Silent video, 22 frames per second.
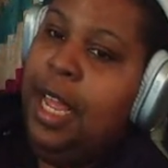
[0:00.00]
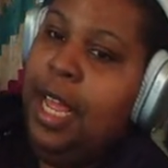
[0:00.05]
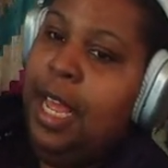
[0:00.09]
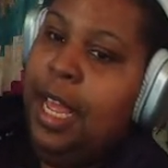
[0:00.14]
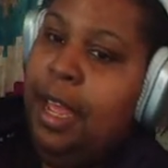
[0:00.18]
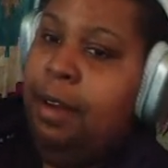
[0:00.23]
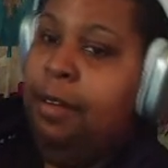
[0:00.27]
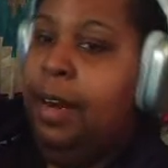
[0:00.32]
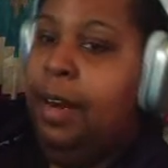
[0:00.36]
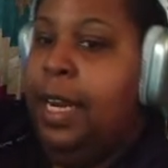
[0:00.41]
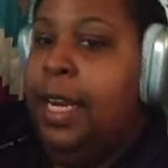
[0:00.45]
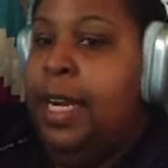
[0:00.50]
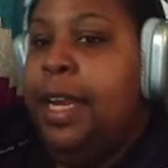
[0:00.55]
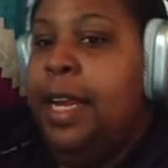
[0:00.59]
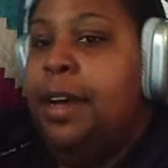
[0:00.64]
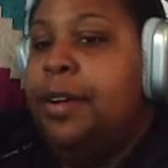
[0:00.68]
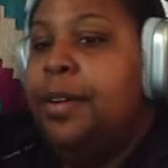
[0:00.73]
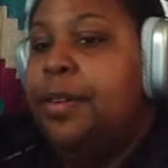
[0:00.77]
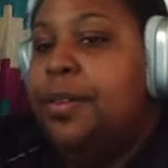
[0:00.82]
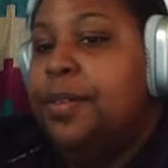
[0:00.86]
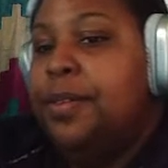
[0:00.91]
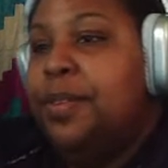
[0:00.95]
And right
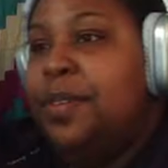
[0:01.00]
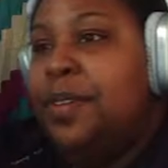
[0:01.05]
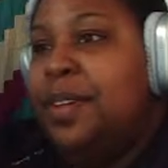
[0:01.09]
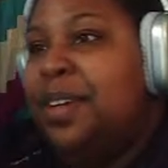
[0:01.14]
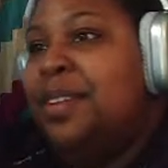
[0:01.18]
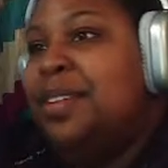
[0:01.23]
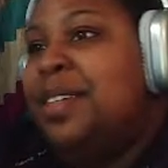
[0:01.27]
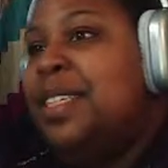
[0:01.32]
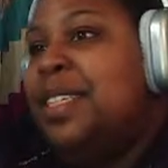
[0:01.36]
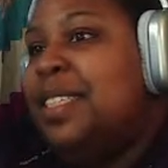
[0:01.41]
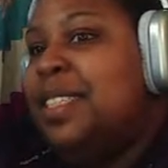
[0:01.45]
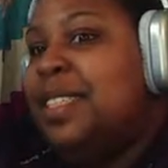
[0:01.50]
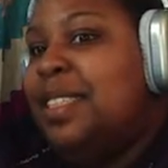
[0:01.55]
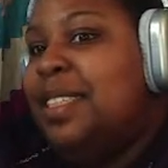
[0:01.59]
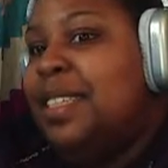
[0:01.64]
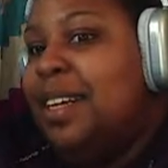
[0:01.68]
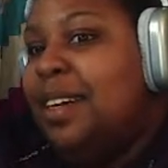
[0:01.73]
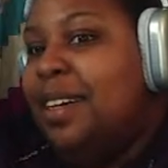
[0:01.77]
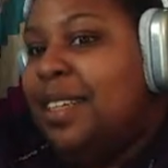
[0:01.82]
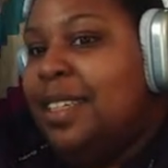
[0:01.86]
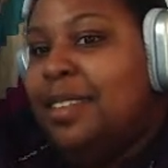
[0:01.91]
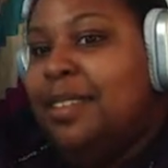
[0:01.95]
now, no, it does
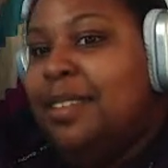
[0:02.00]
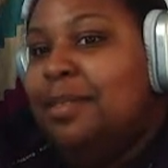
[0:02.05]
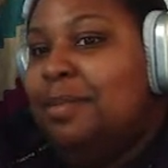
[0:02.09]
not.